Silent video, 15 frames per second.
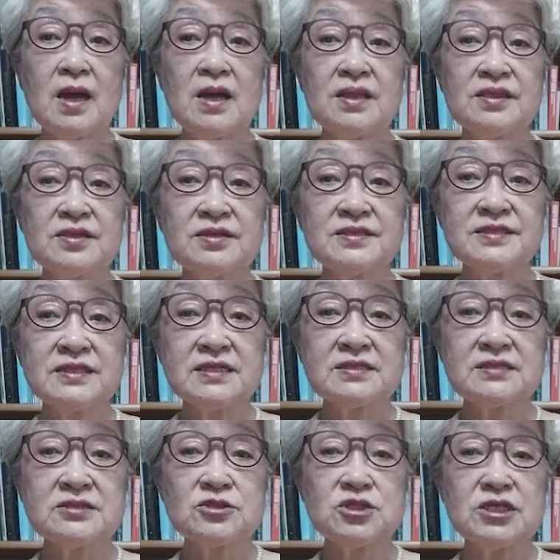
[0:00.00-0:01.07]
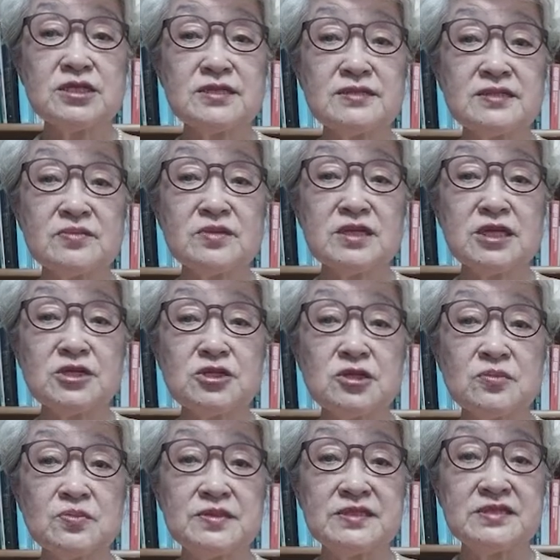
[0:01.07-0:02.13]
The 6th Gender Summit Asia
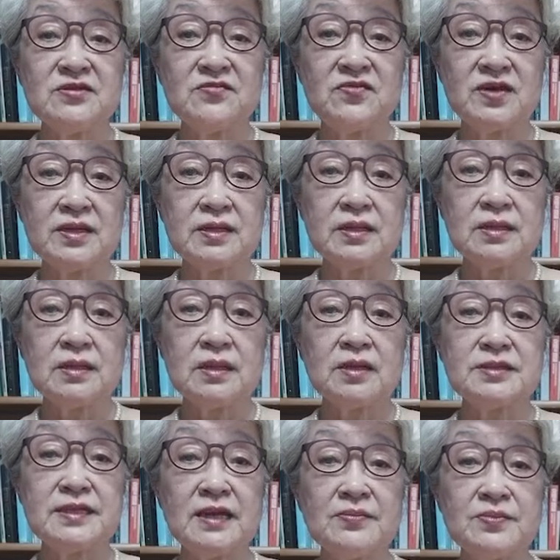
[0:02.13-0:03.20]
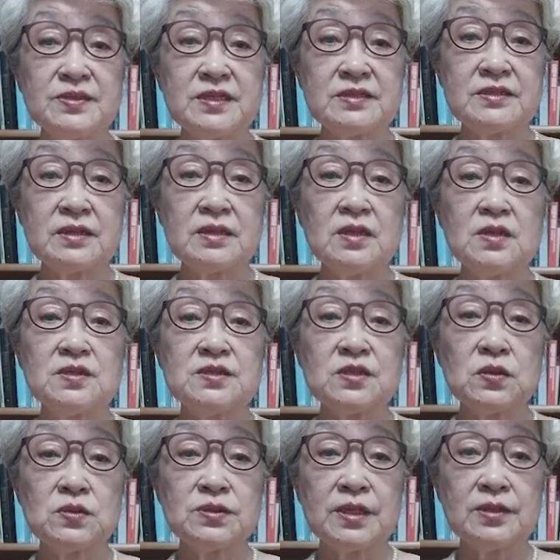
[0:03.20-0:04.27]
Pacific adopted a
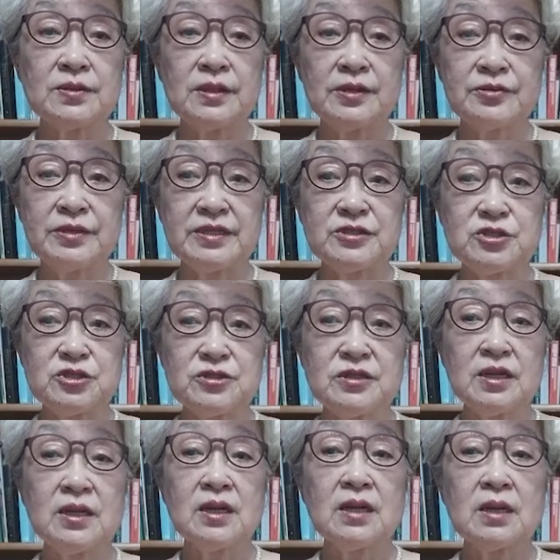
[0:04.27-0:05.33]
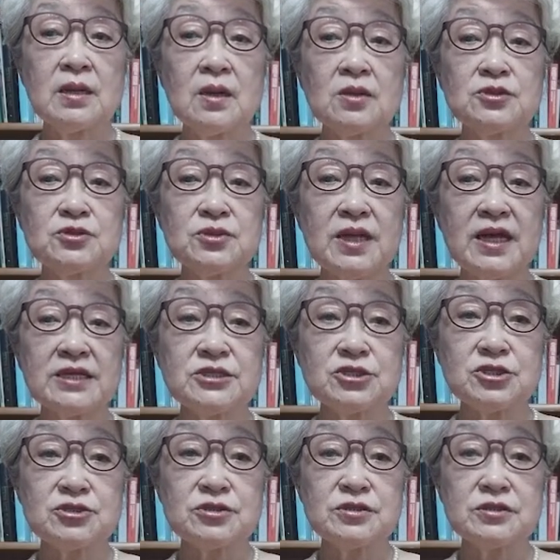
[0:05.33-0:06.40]
Seoul Declaration call to
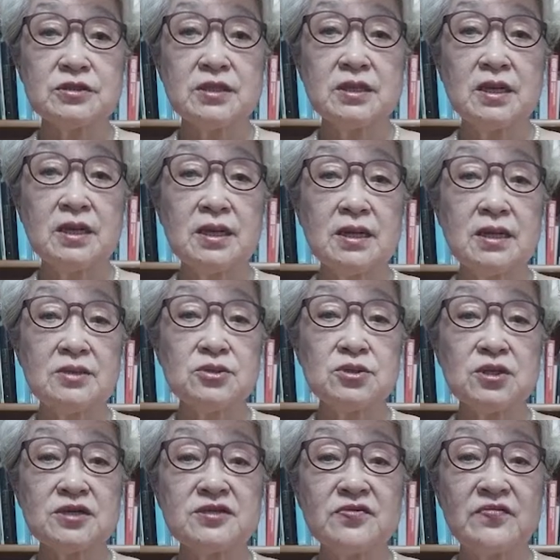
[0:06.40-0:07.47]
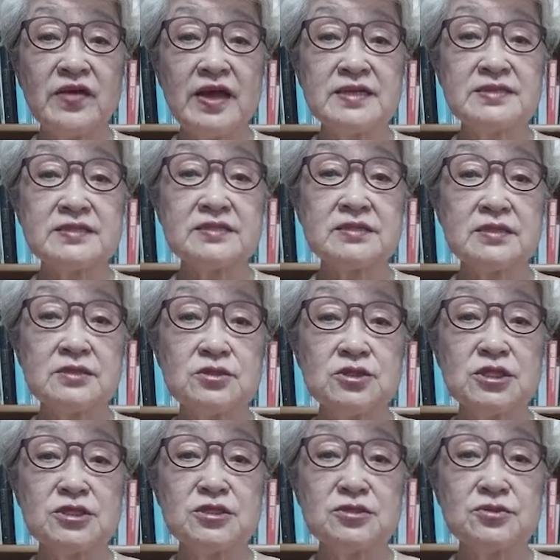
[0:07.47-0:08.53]
action to advance
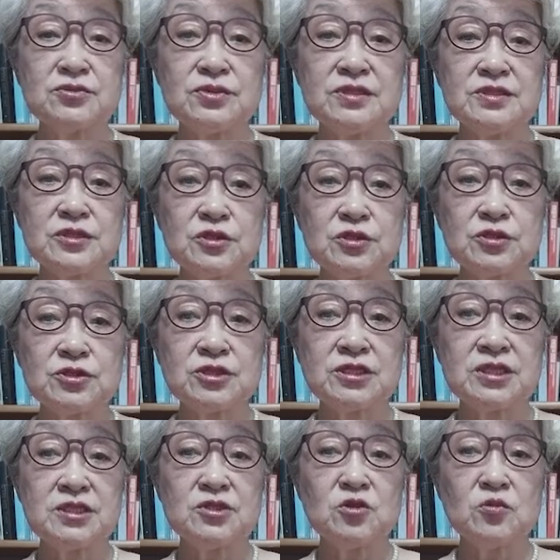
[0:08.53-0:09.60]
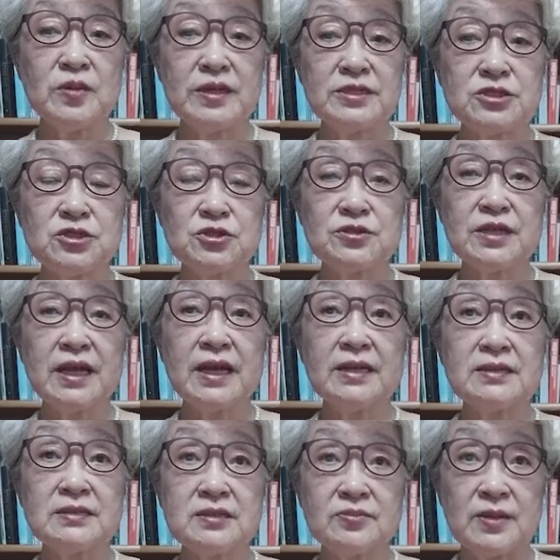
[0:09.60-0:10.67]
gendered research, innovation,
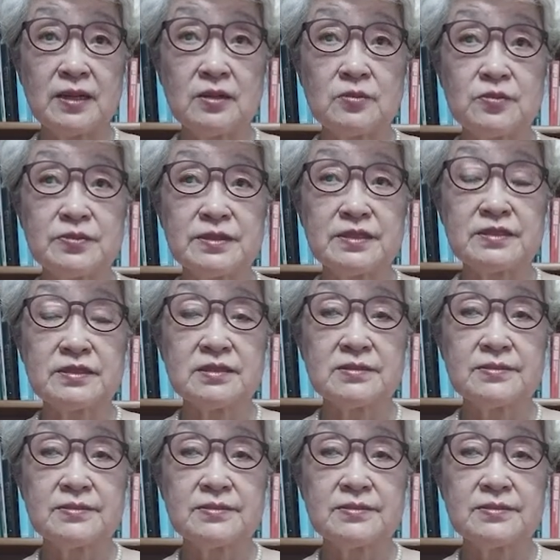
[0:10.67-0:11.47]
and development.